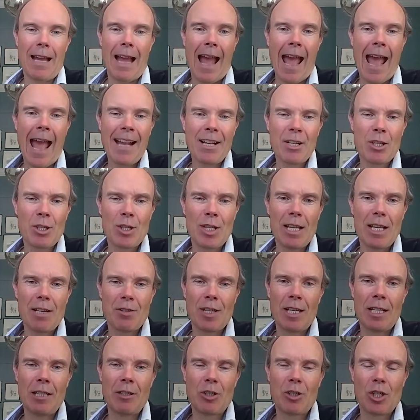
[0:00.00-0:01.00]

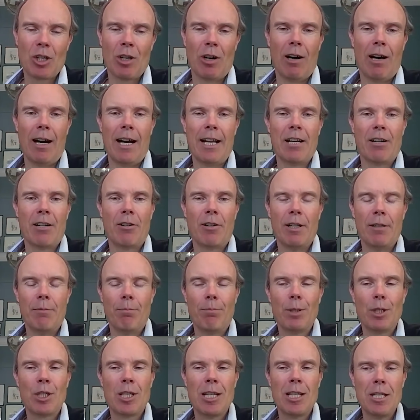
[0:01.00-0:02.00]
accessing China and
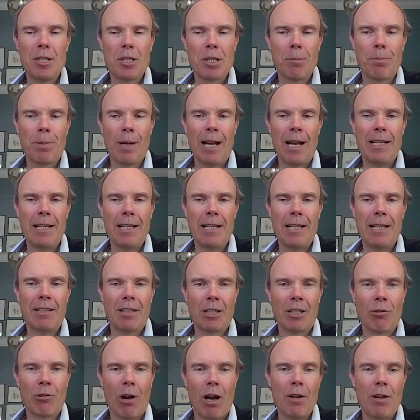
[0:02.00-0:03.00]
participating in the
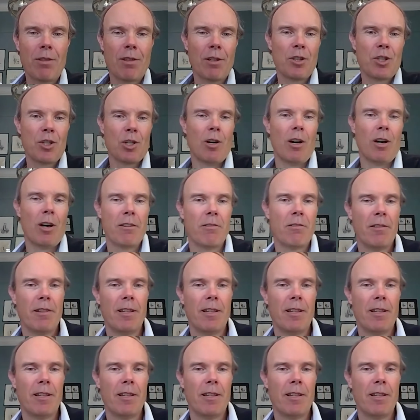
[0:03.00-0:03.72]
growth of China in